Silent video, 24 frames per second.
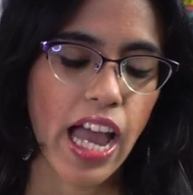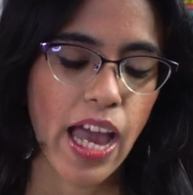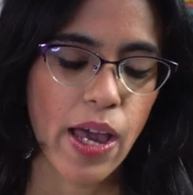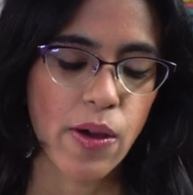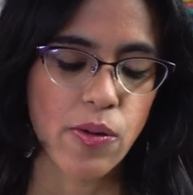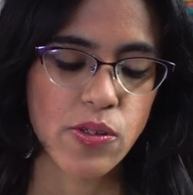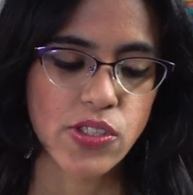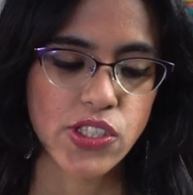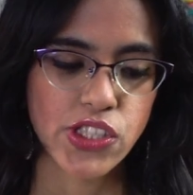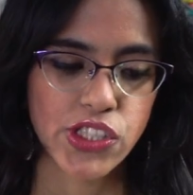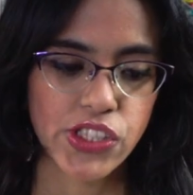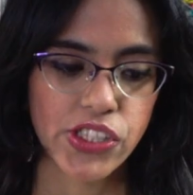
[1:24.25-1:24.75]

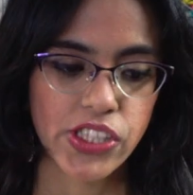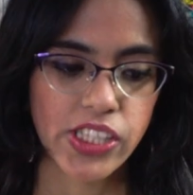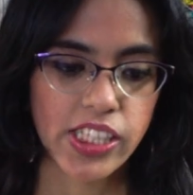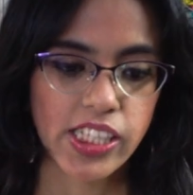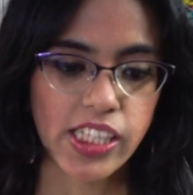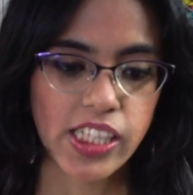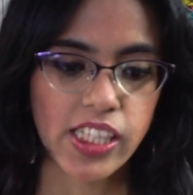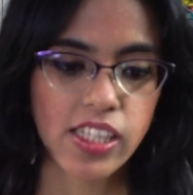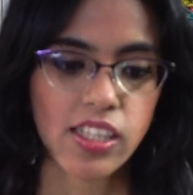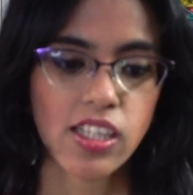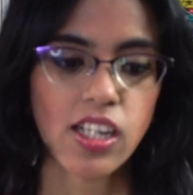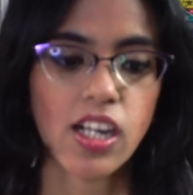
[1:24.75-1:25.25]
I was
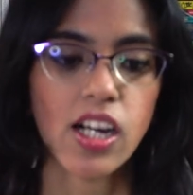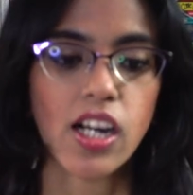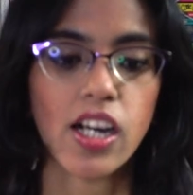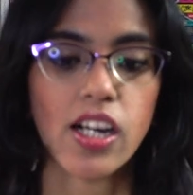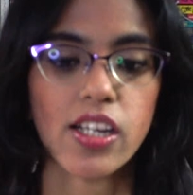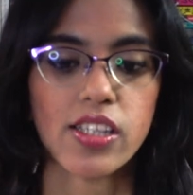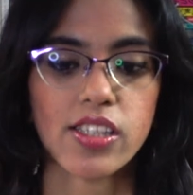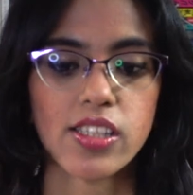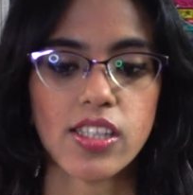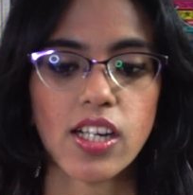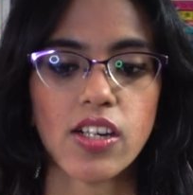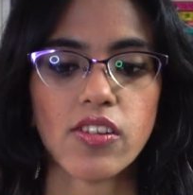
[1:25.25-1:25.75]
really
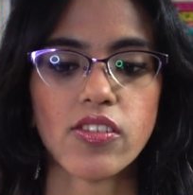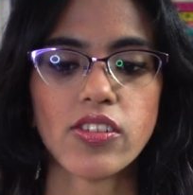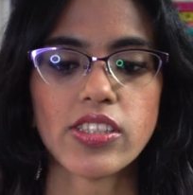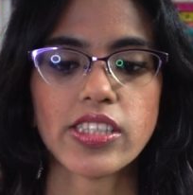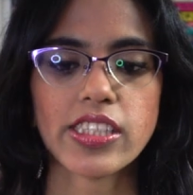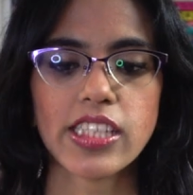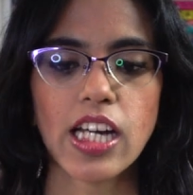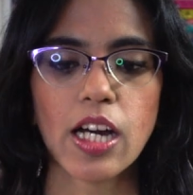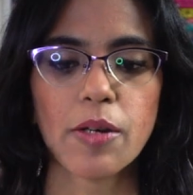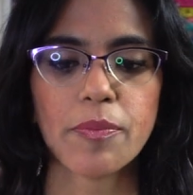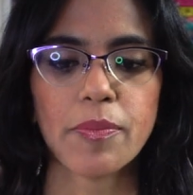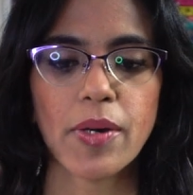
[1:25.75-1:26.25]
nervous
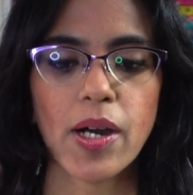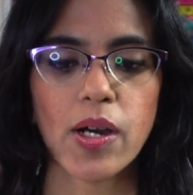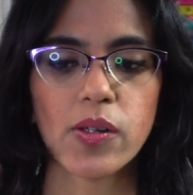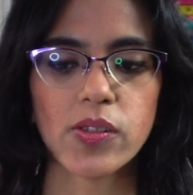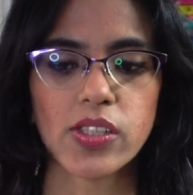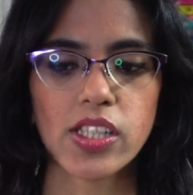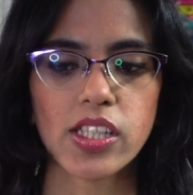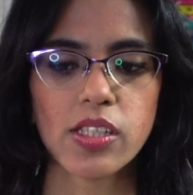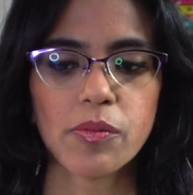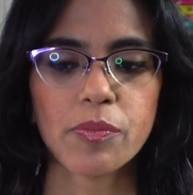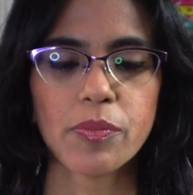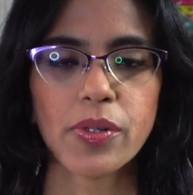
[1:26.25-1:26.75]
about
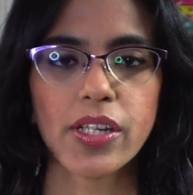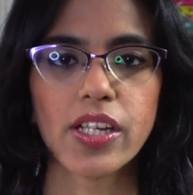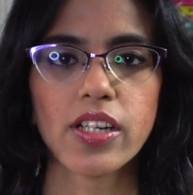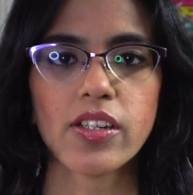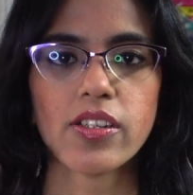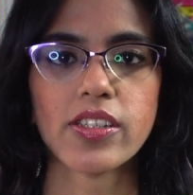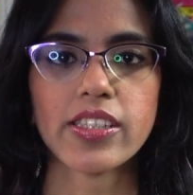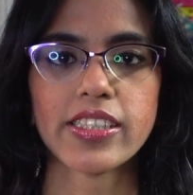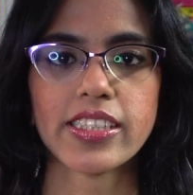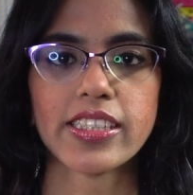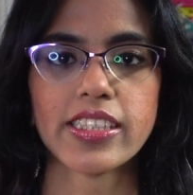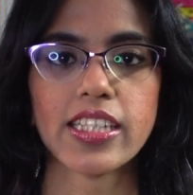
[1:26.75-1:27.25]
it
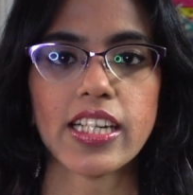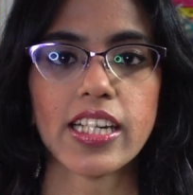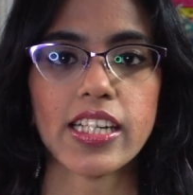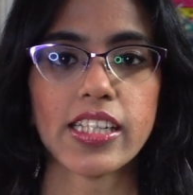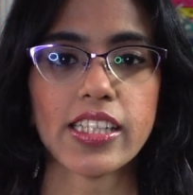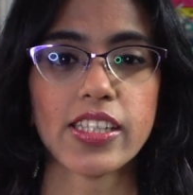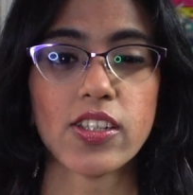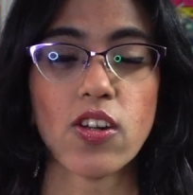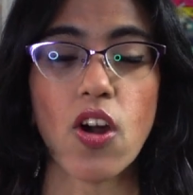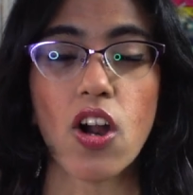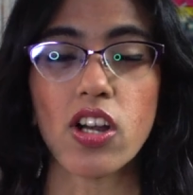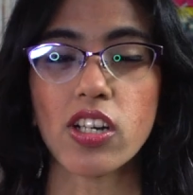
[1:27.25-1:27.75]
because
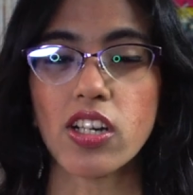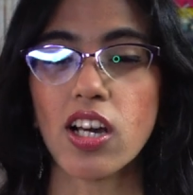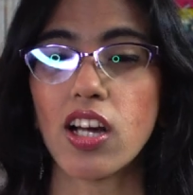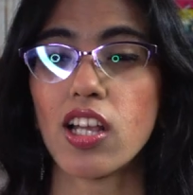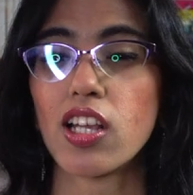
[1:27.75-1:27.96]
it got